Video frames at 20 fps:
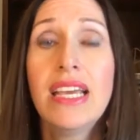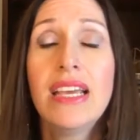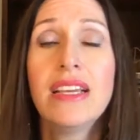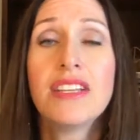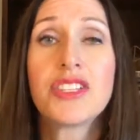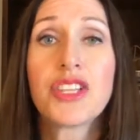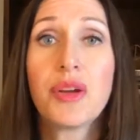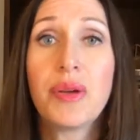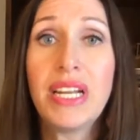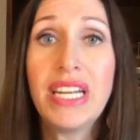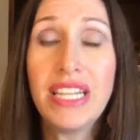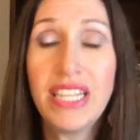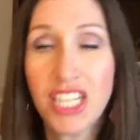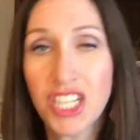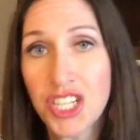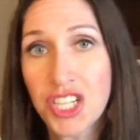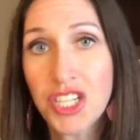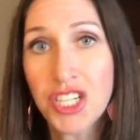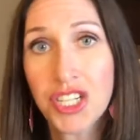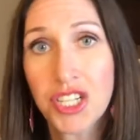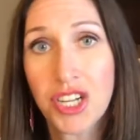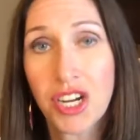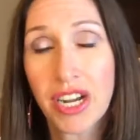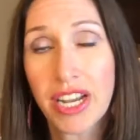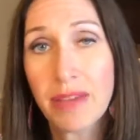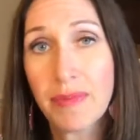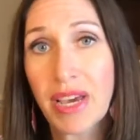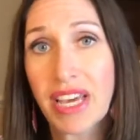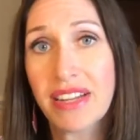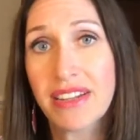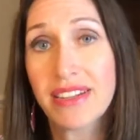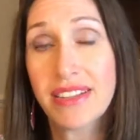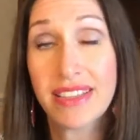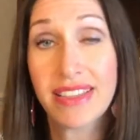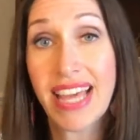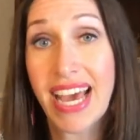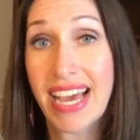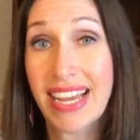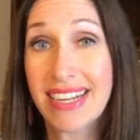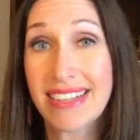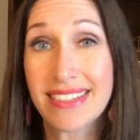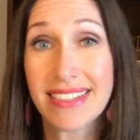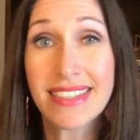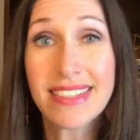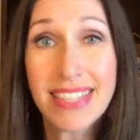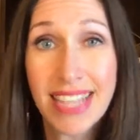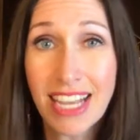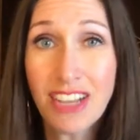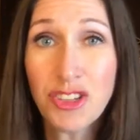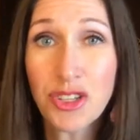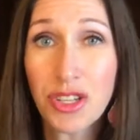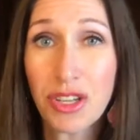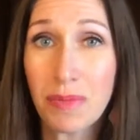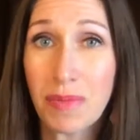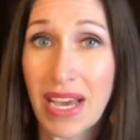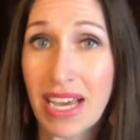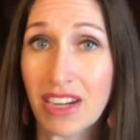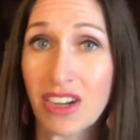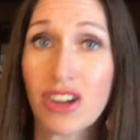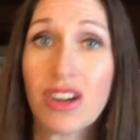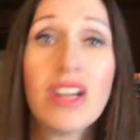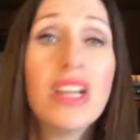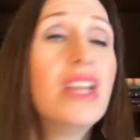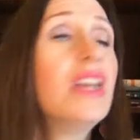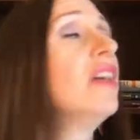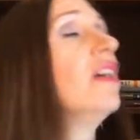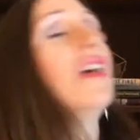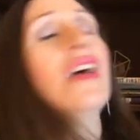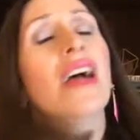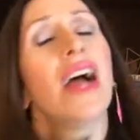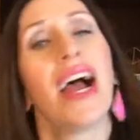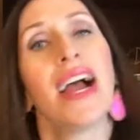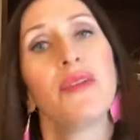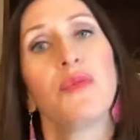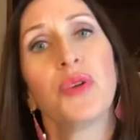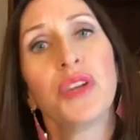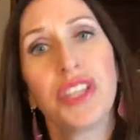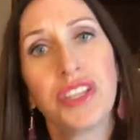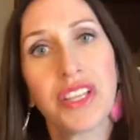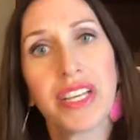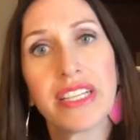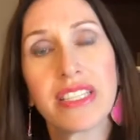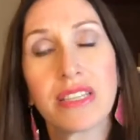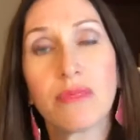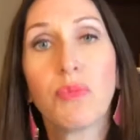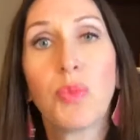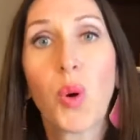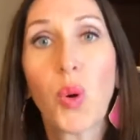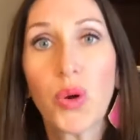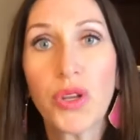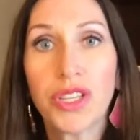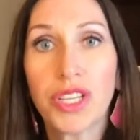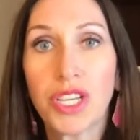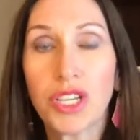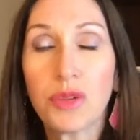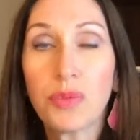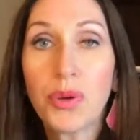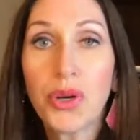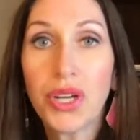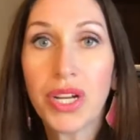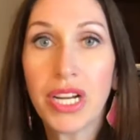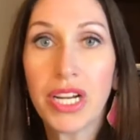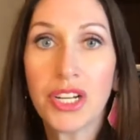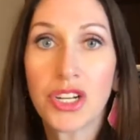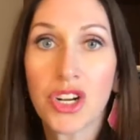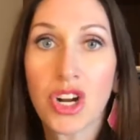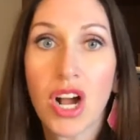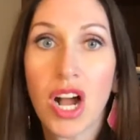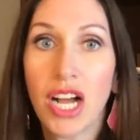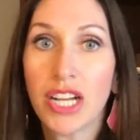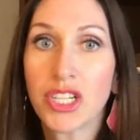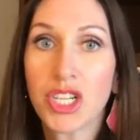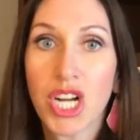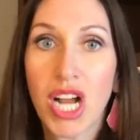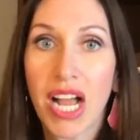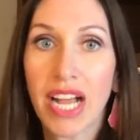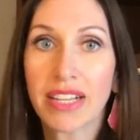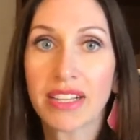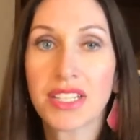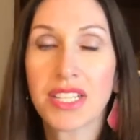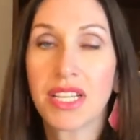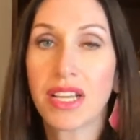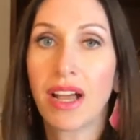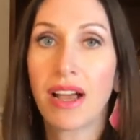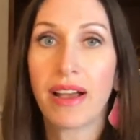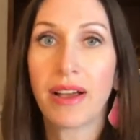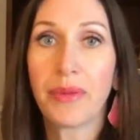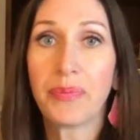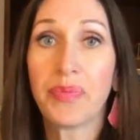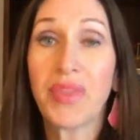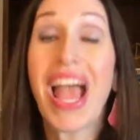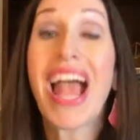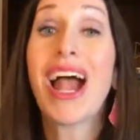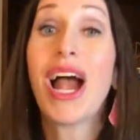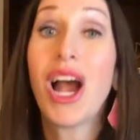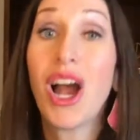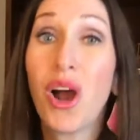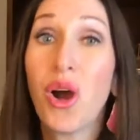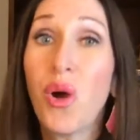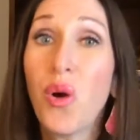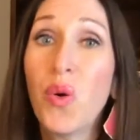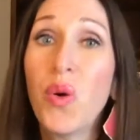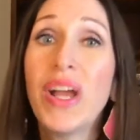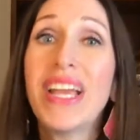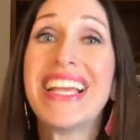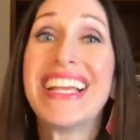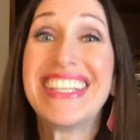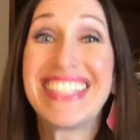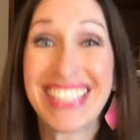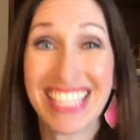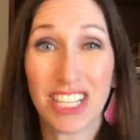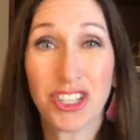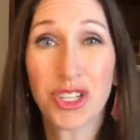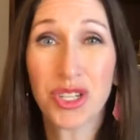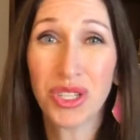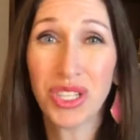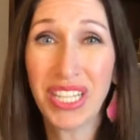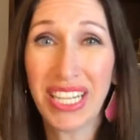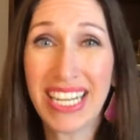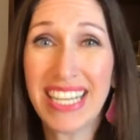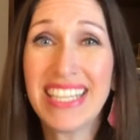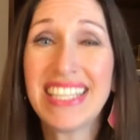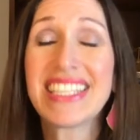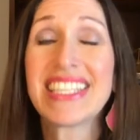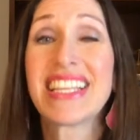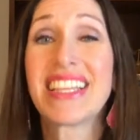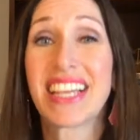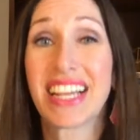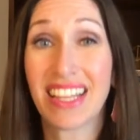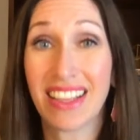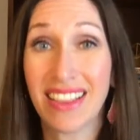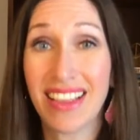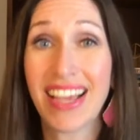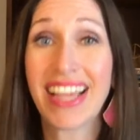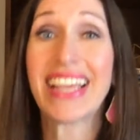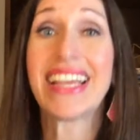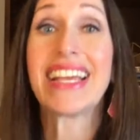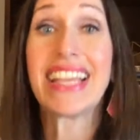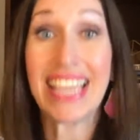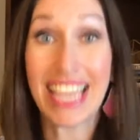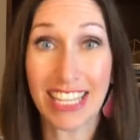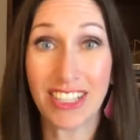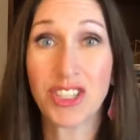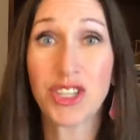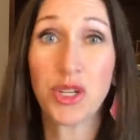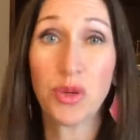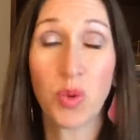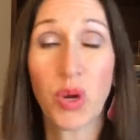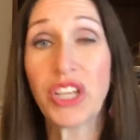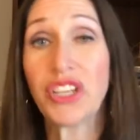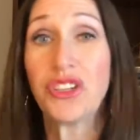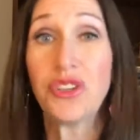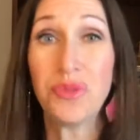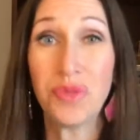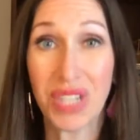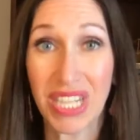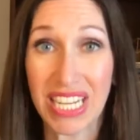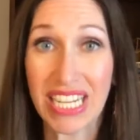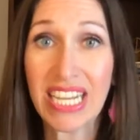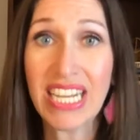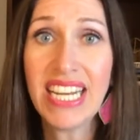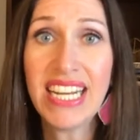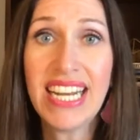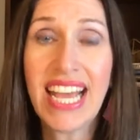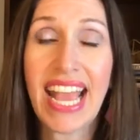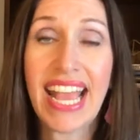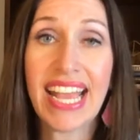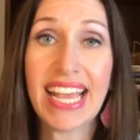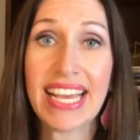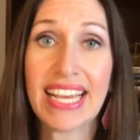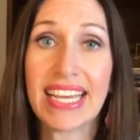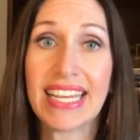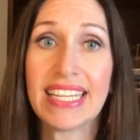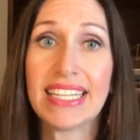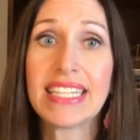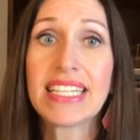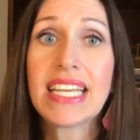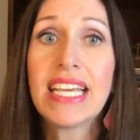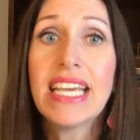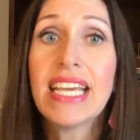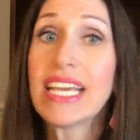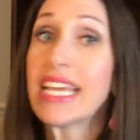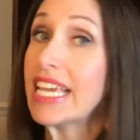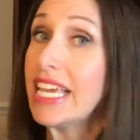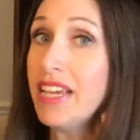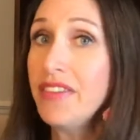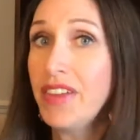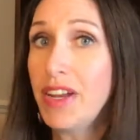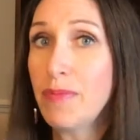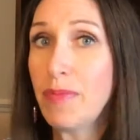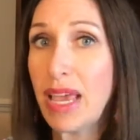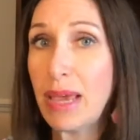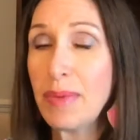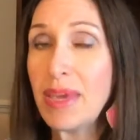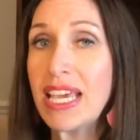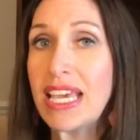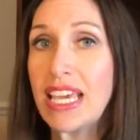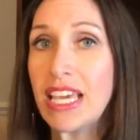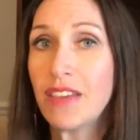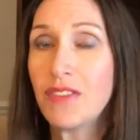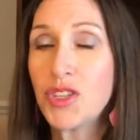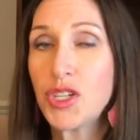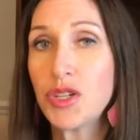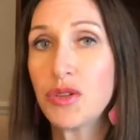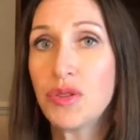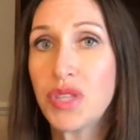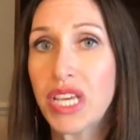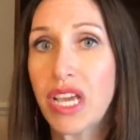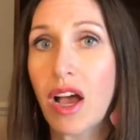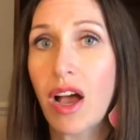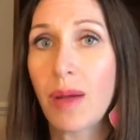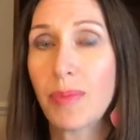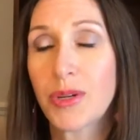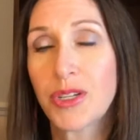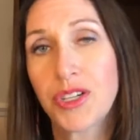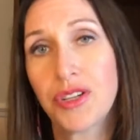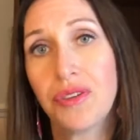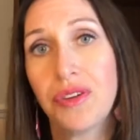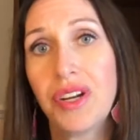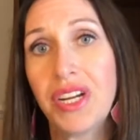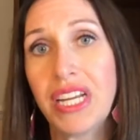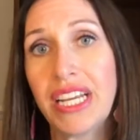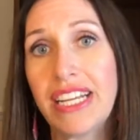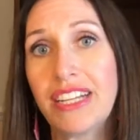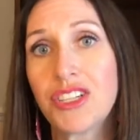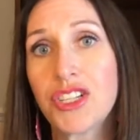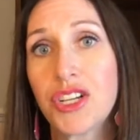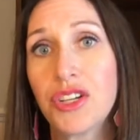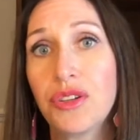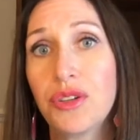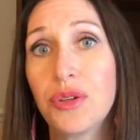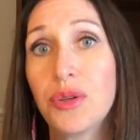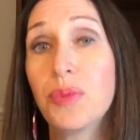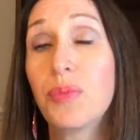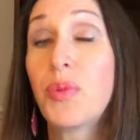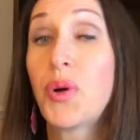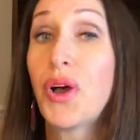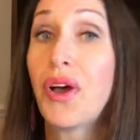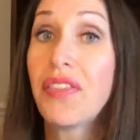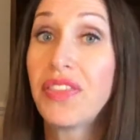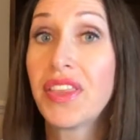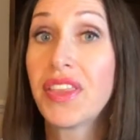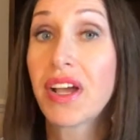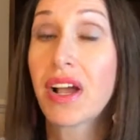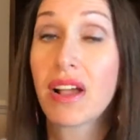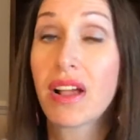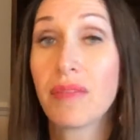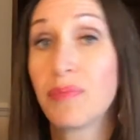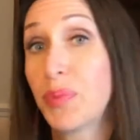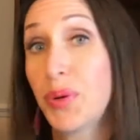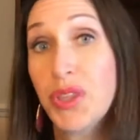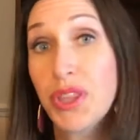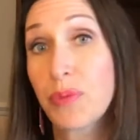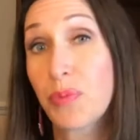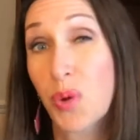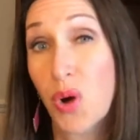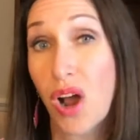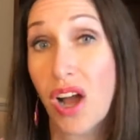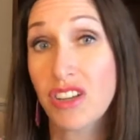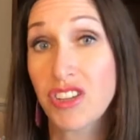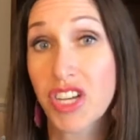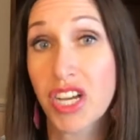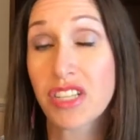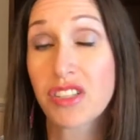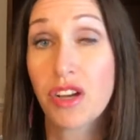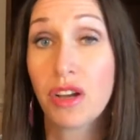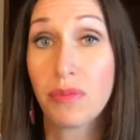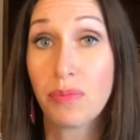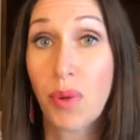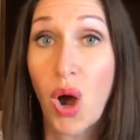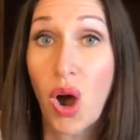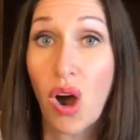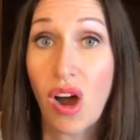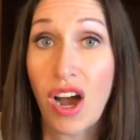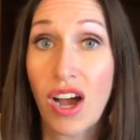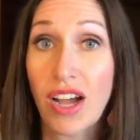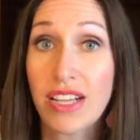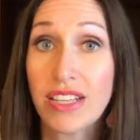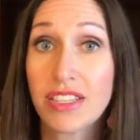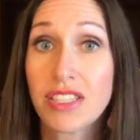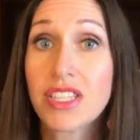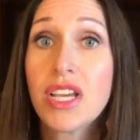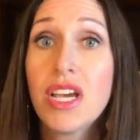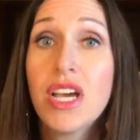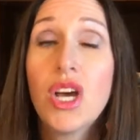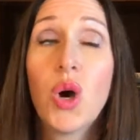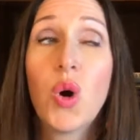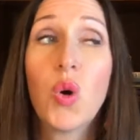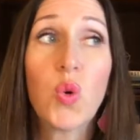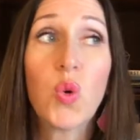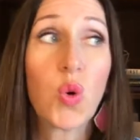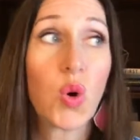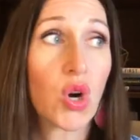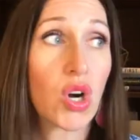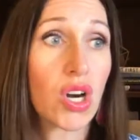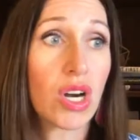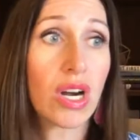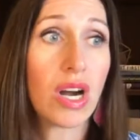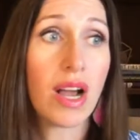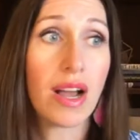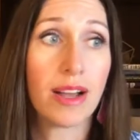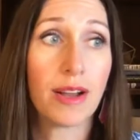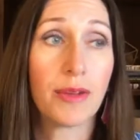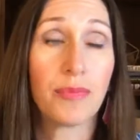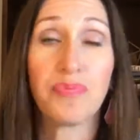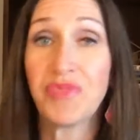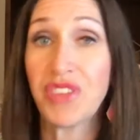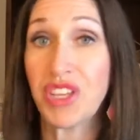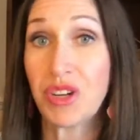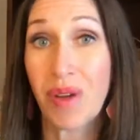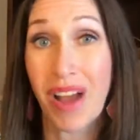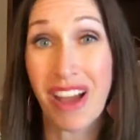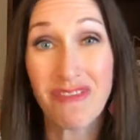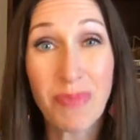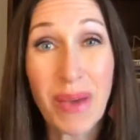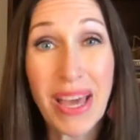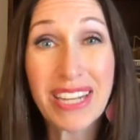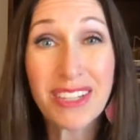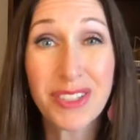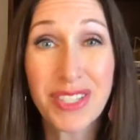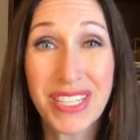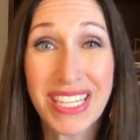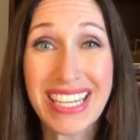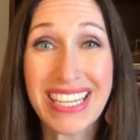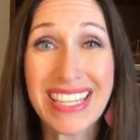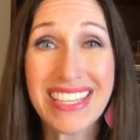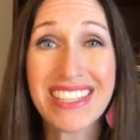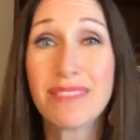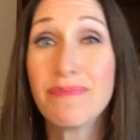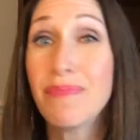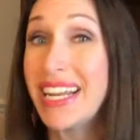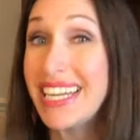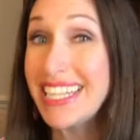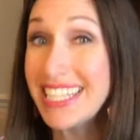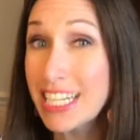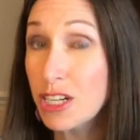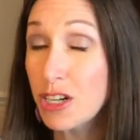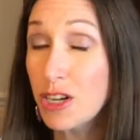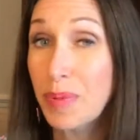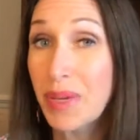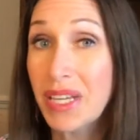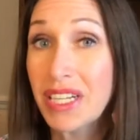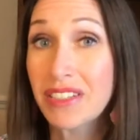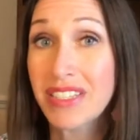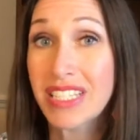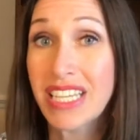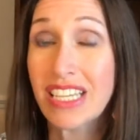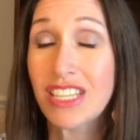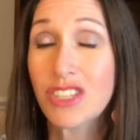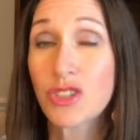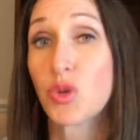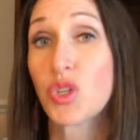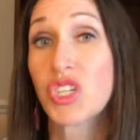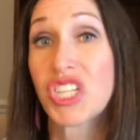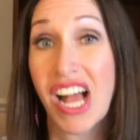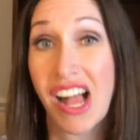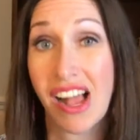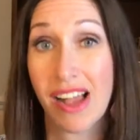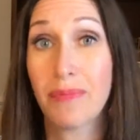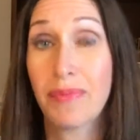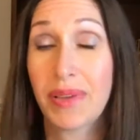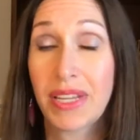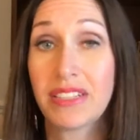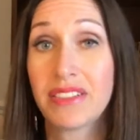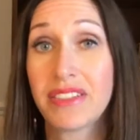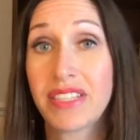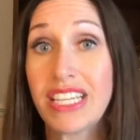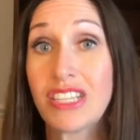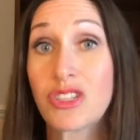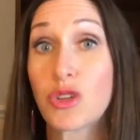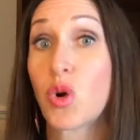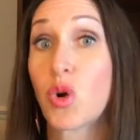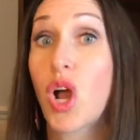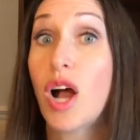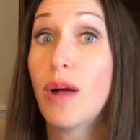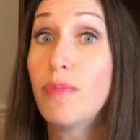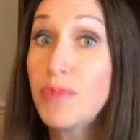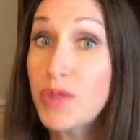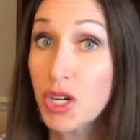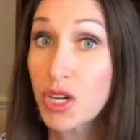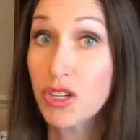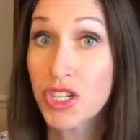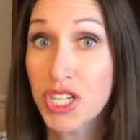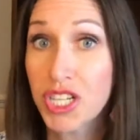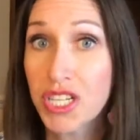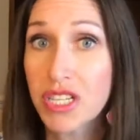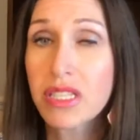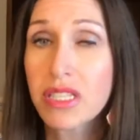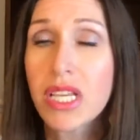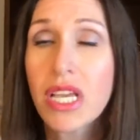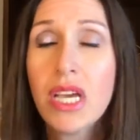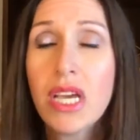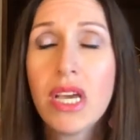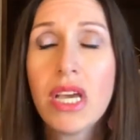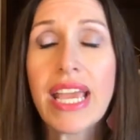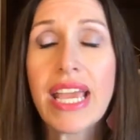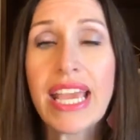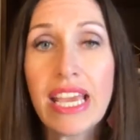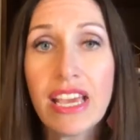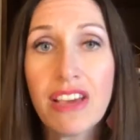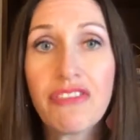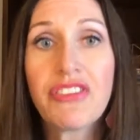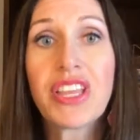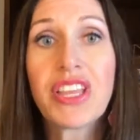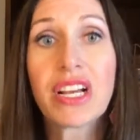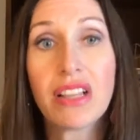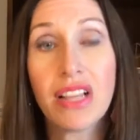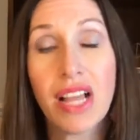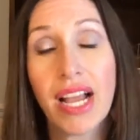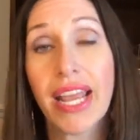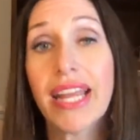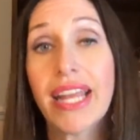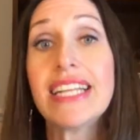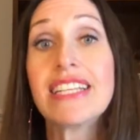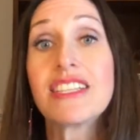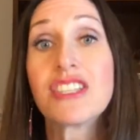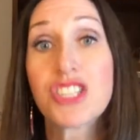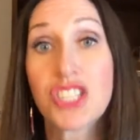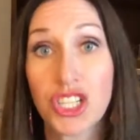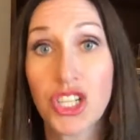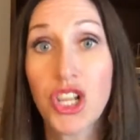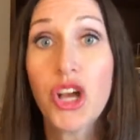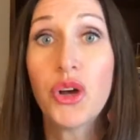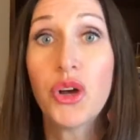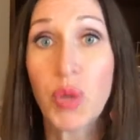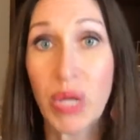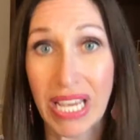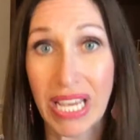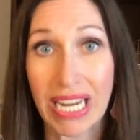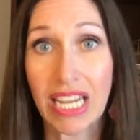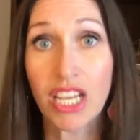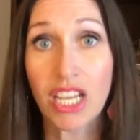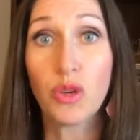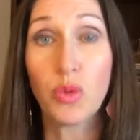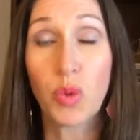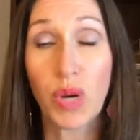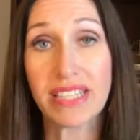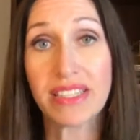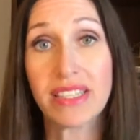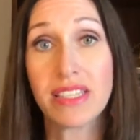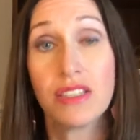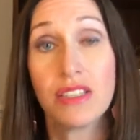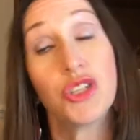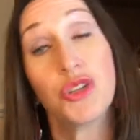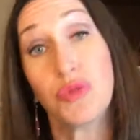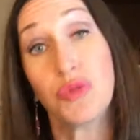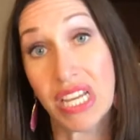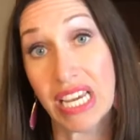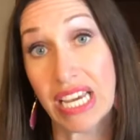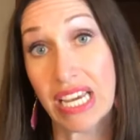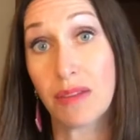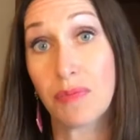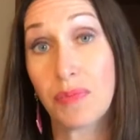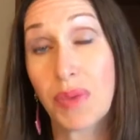So in addition to talking about that as a scheduling matter, I really think it's important that you put in your contract how essential it is that the client gets you what you need, and even maybe gives you the opportunity to put the project on pause, or have penalties, monetary penalties, or time penalties, or upcharges if the client is slow getting you what you need.